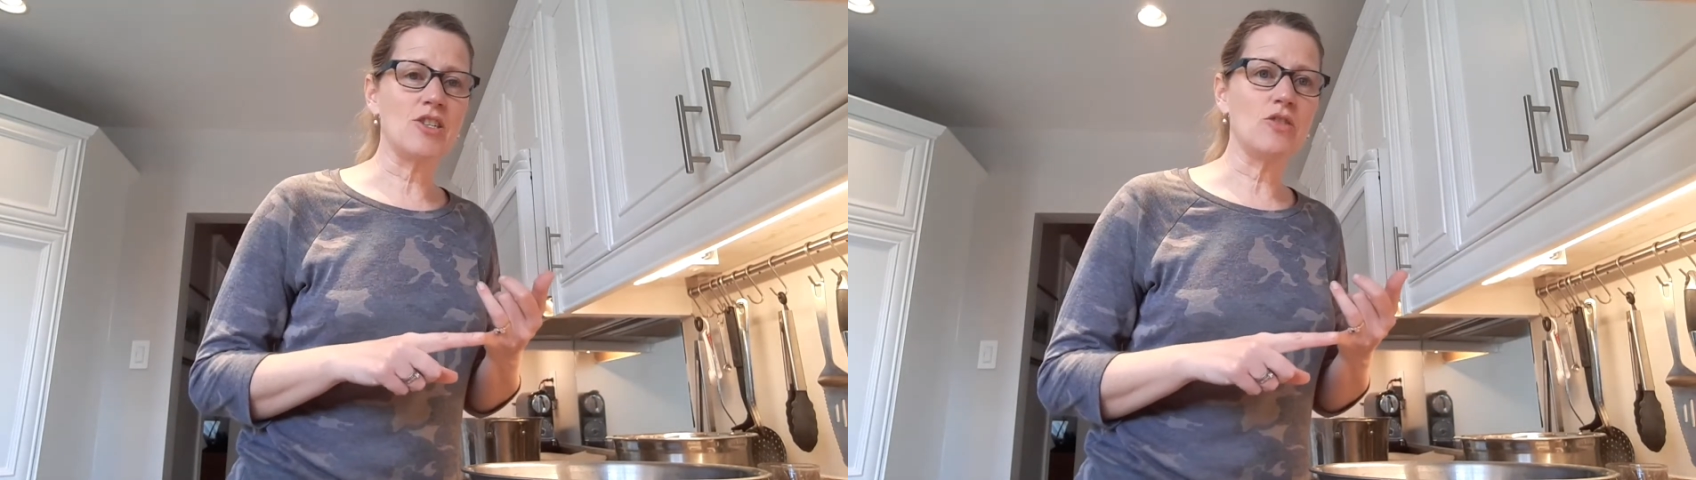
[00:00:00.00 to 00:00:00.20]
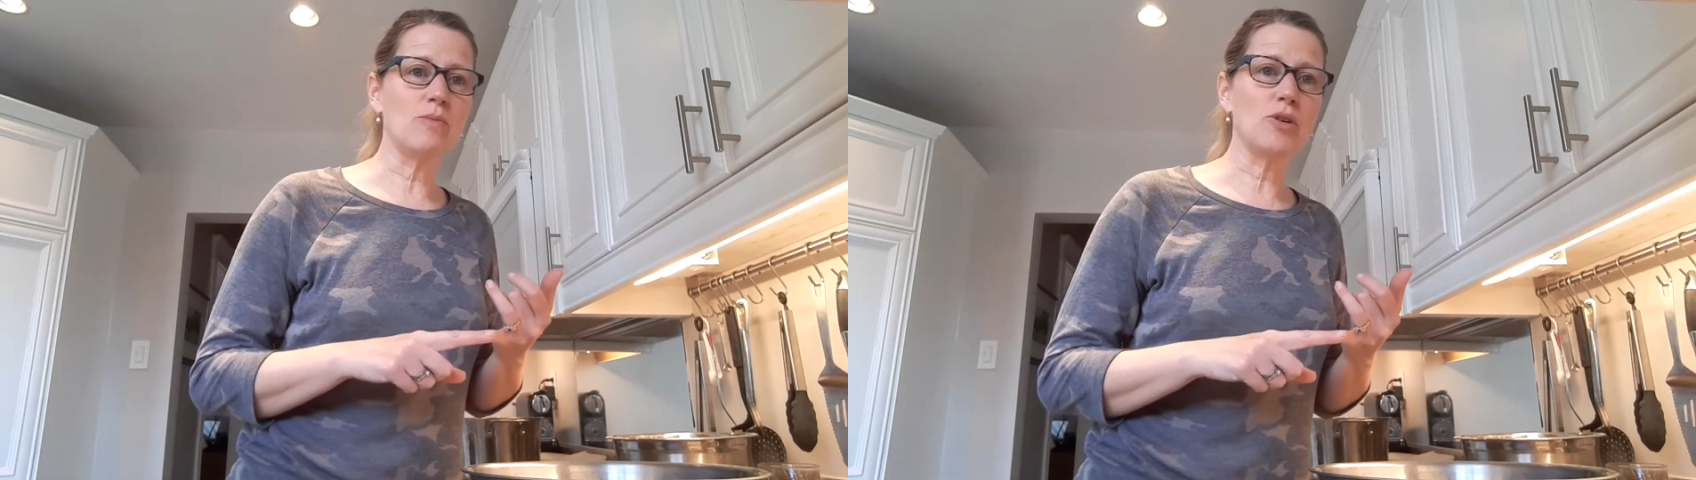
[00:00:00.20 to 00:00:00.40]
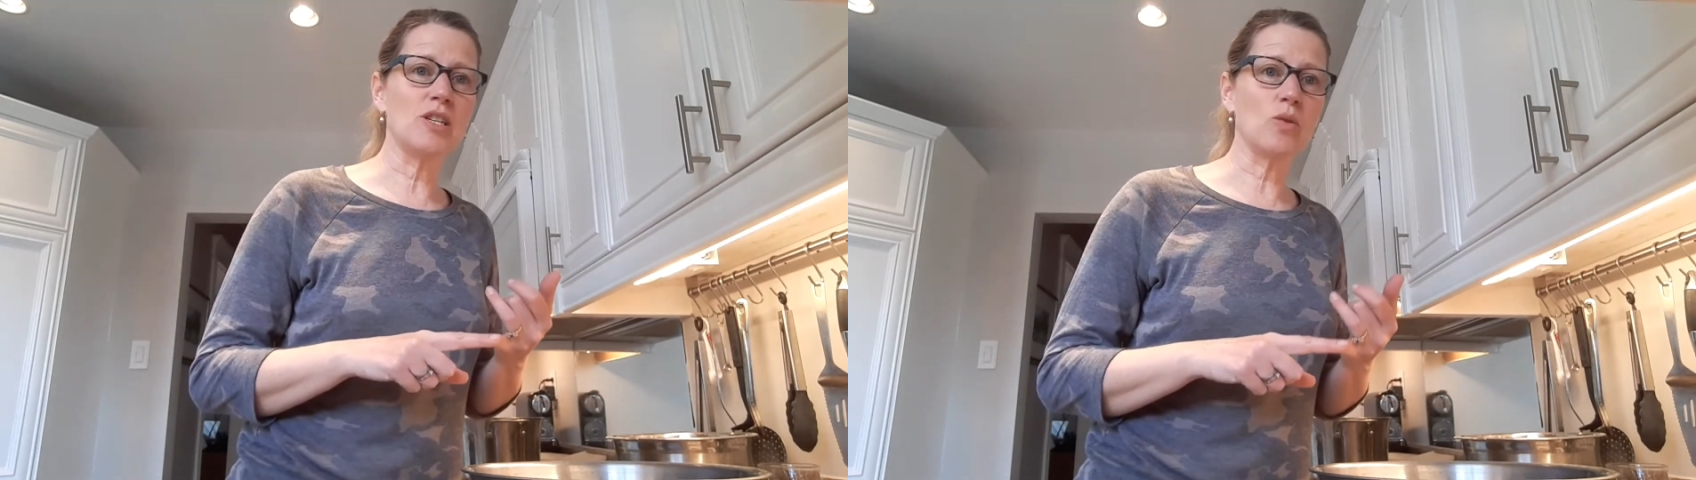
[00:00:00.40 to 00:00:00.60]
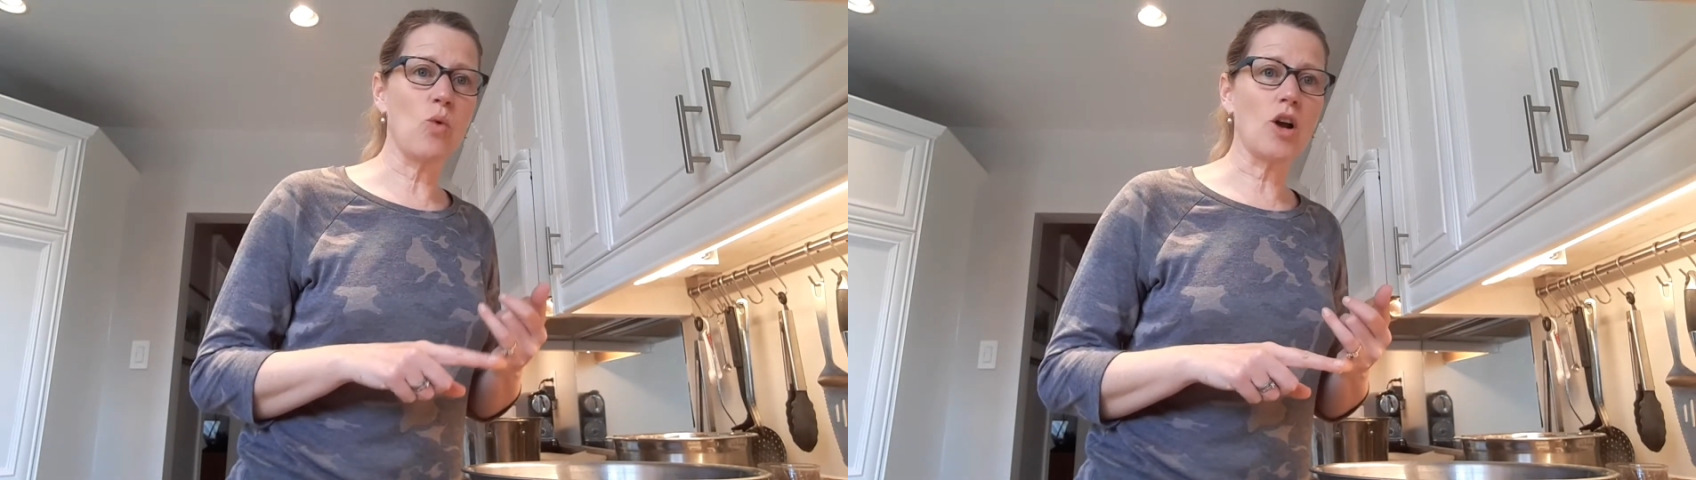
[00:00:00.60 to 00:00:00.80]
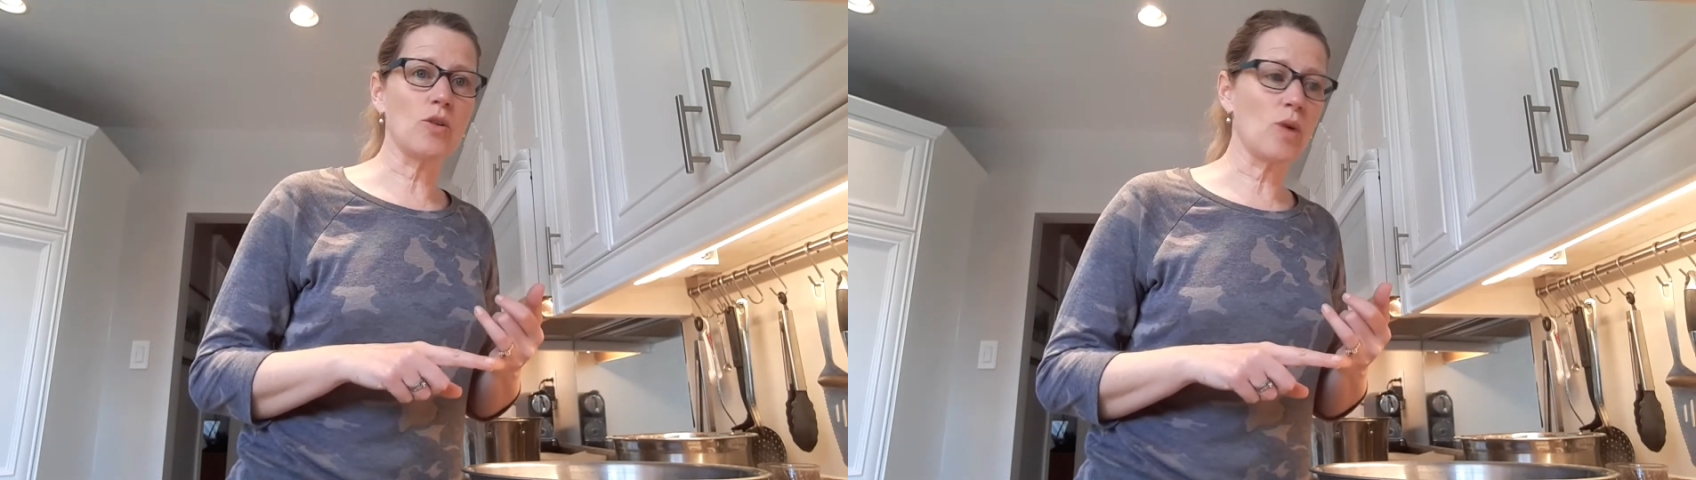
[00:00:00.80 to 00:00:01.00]
too to put in the
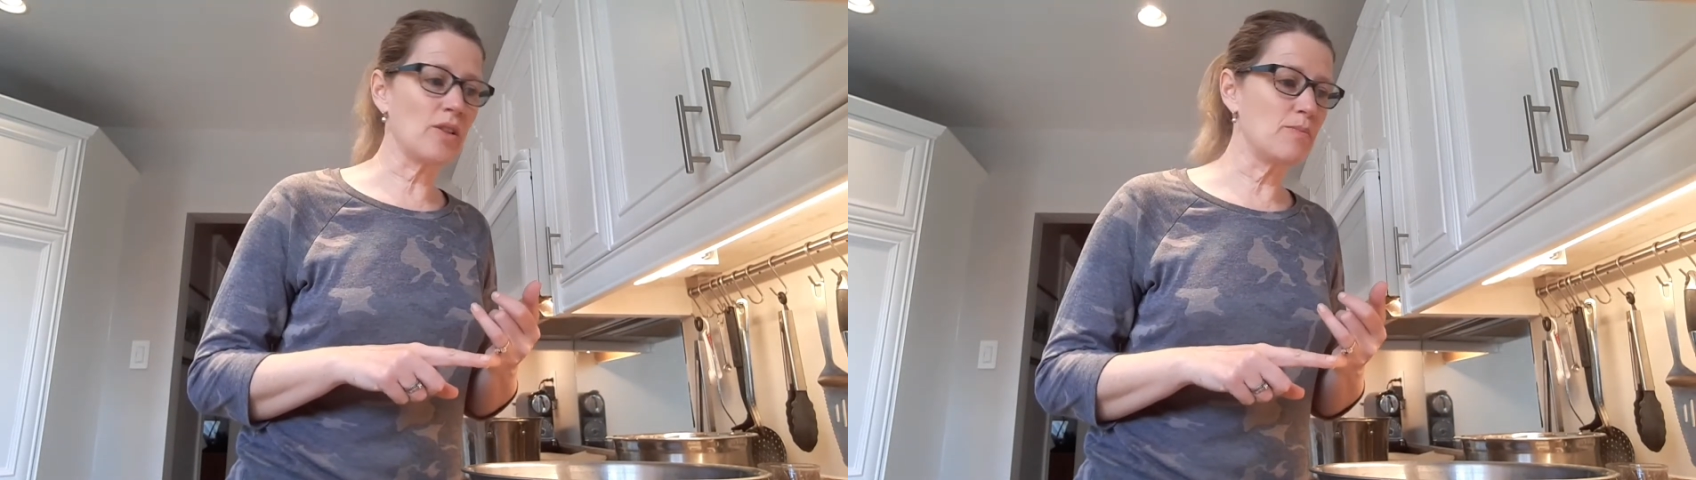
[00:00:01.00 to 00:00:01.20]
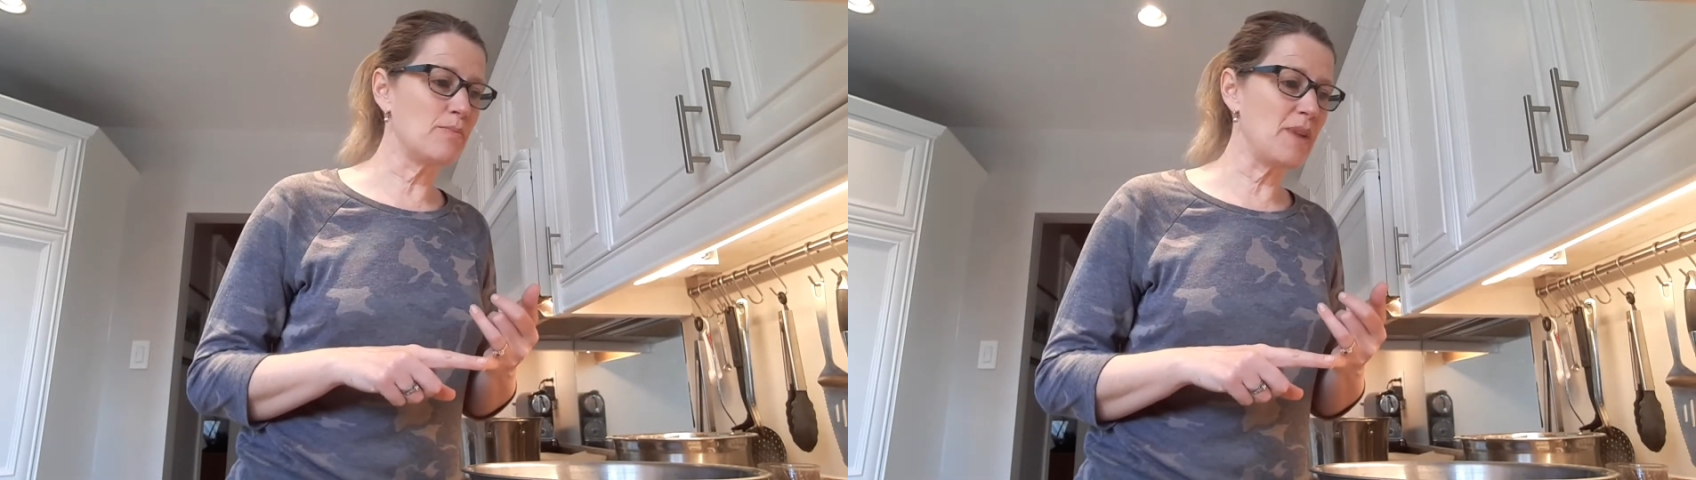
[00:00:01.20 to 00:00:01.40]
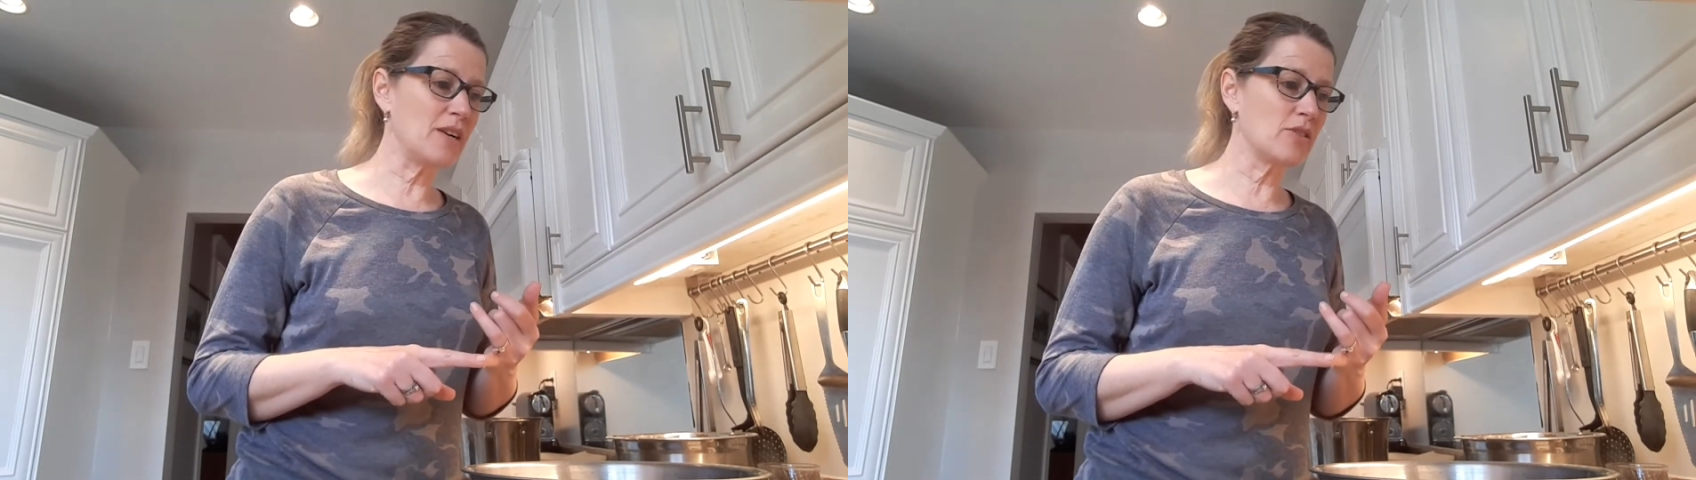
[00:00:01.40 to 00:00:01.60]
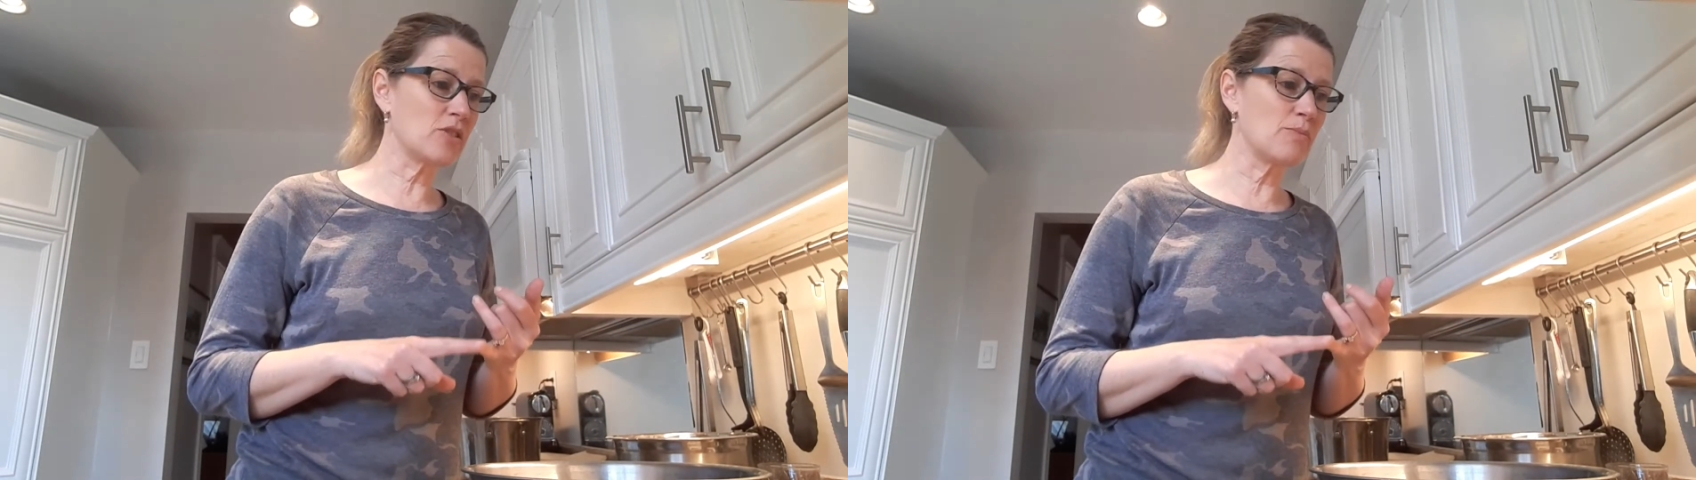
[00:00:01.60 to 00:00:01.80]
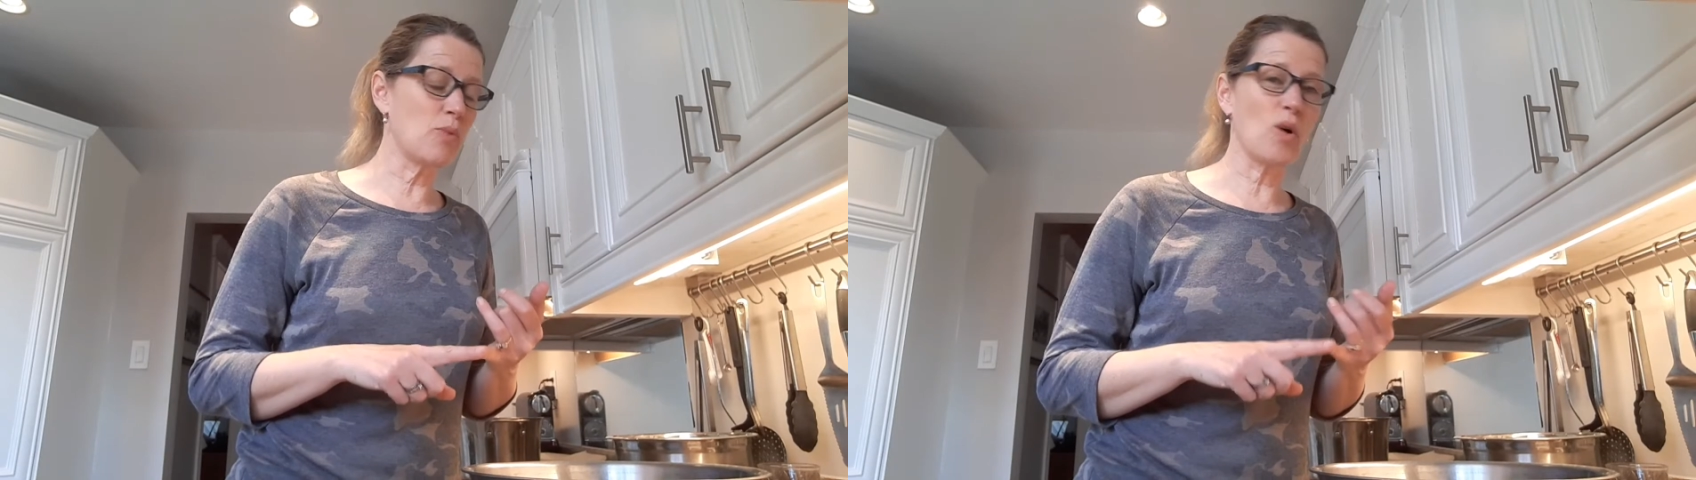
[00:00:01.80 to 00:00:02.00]
water while the bagels
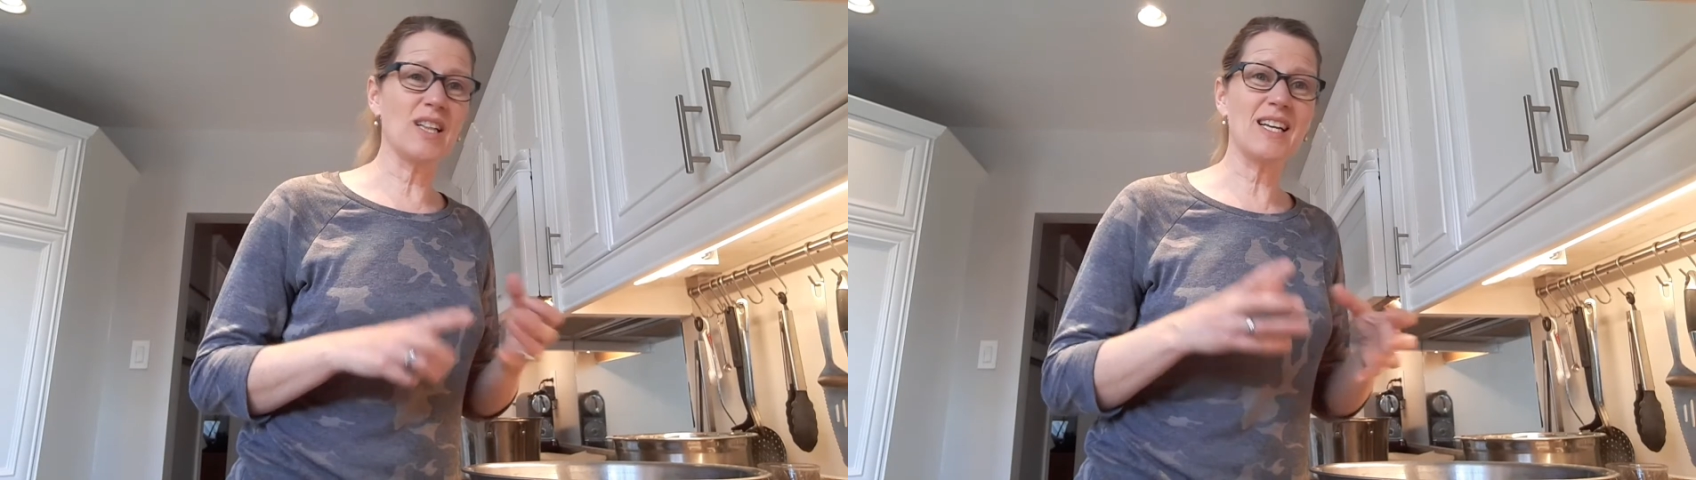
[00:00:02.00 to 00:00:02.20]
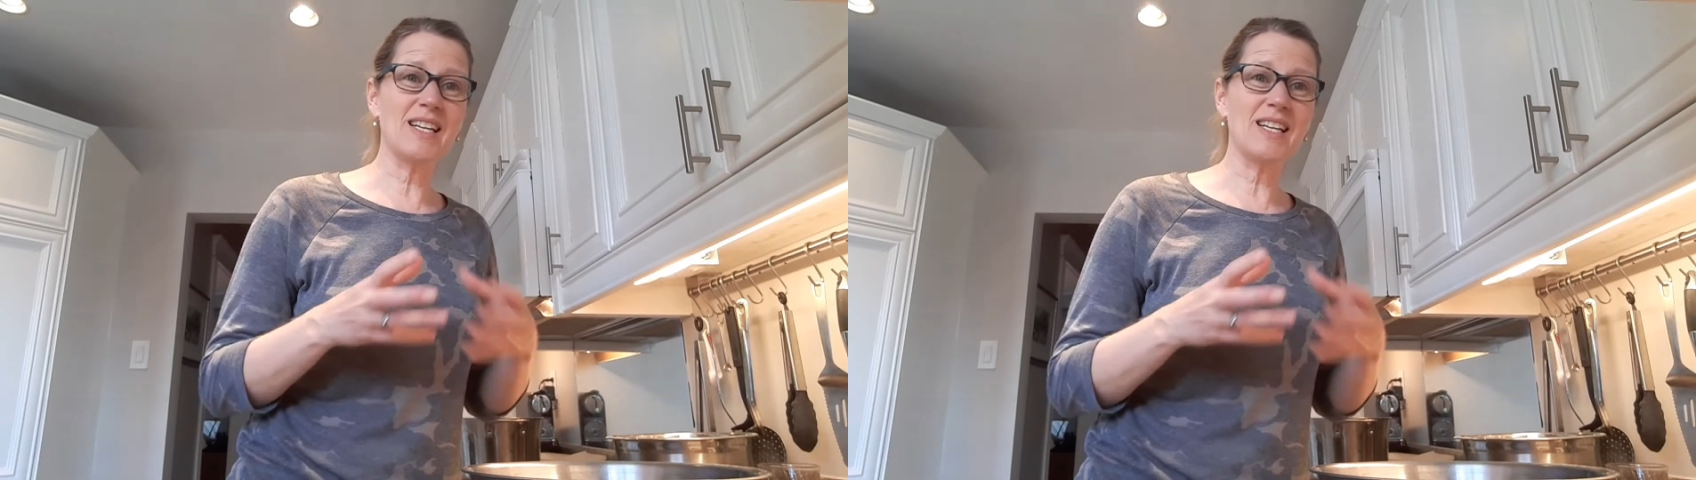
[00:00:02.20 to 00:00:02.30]
are boiling.